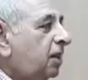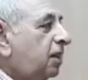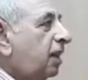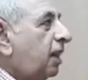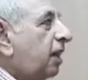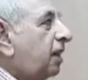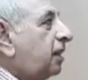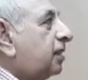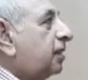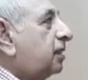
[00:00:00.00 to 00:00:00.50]

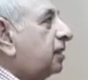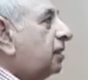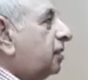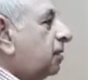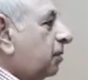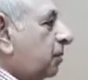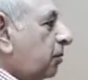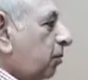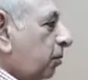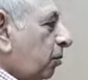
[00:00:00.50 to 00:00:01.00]
And
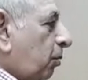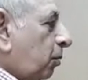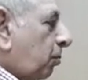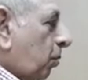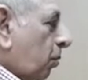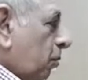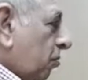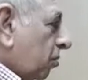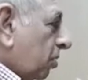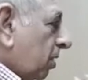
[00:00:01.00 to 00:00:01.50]
we
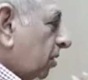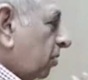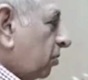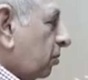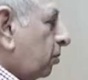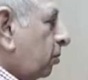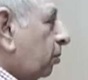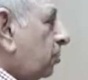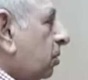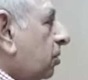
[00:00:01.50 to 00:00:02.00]
prostrate
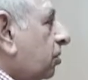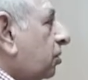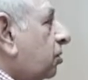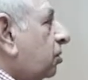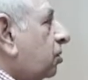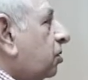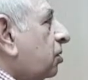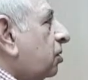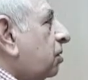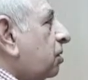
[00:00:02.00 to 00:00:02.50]
to
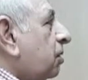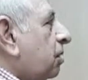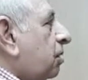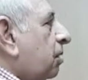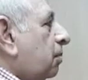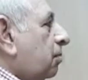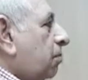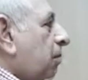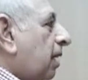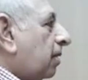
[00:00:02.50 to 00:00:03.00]
this
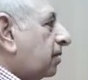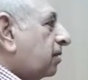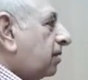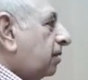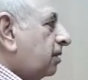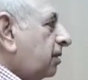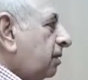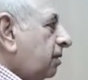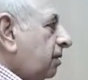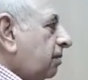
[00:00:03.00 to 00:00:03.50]

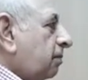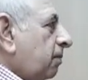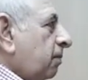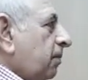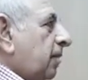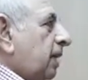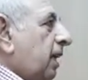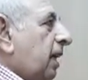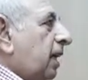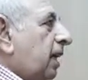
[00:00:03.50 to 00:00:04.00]
master
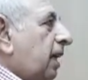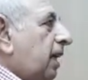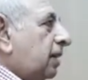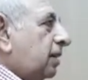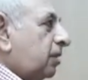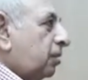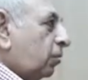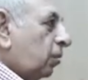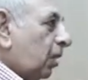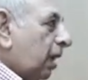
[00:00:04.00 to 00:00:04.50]

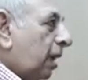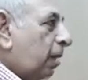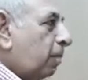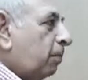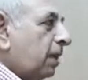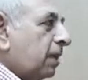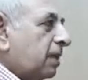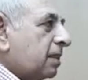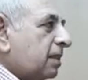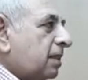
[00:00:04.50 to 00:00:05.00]
and to
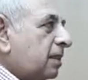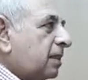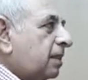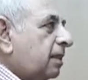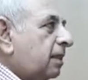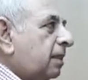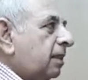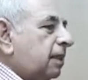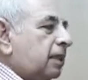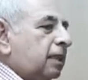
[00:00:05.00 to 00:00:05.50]
help us
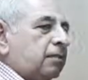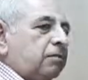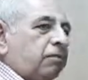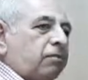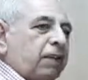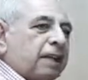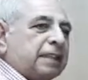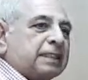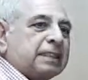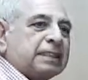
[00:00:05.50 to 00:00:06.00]
in
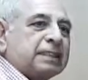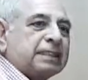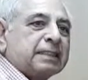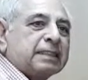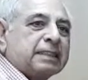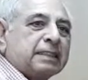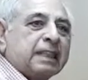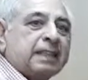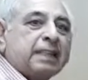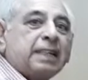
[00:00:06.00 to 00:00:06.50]

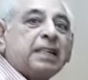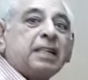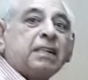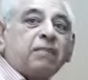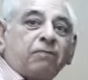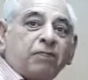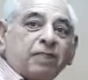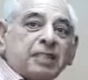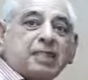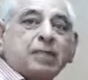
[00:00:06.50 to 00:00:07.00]
fighting the
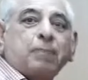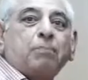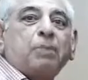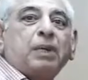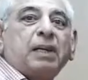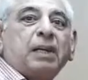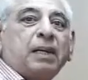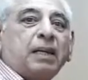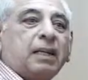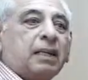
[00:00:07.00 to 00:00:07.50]

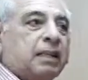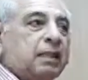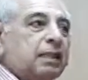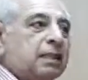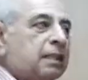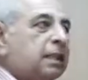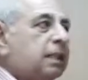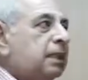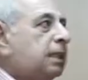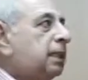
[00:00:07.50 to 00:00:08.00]
invisible
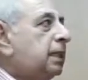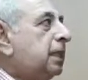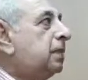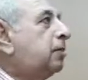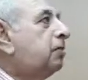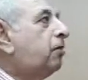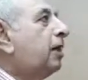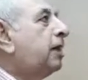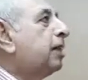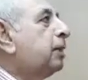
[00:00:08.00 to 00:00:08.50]

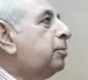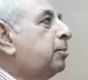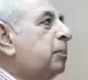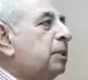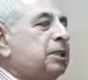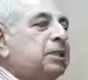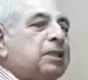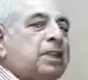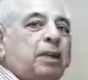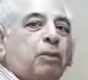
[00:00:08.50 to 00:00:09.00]

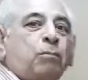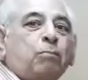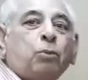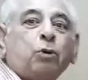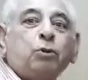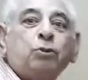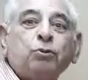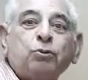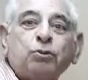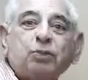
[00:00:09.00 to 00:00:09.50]
environmental
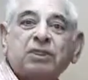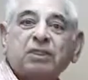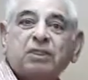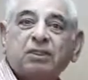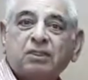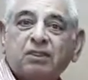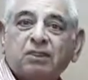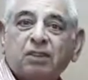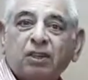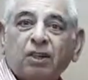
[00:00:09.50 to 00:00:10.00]

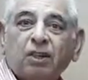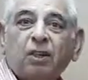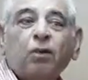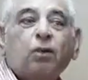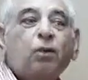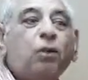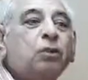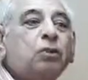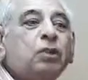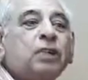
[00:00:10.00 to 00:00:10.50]
pollutants
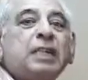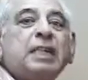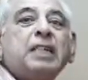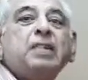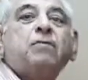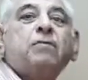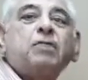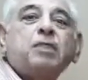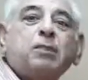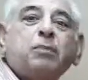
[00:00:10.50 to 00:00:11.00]
or the
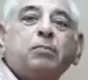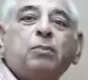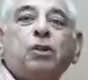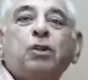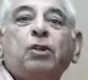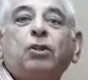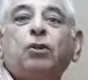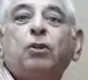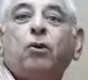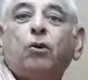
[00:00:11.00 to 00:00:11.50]

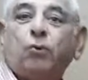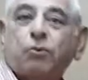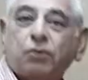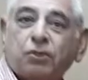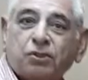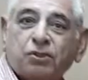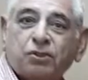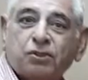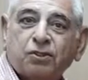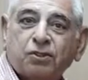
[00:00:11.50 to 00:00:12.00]
invisible
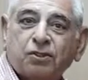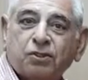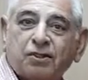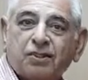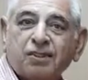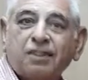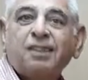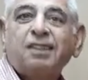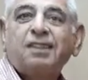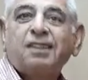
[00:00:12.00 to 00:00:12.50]
ghosts.
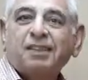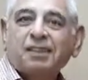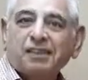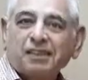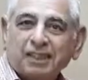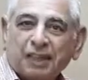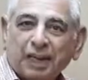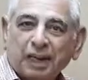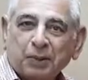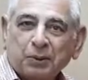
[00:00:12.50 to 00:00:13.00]

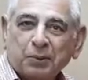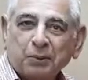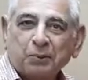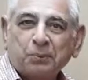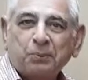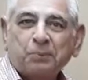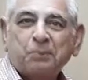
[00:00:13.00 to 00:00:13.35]
Thank you.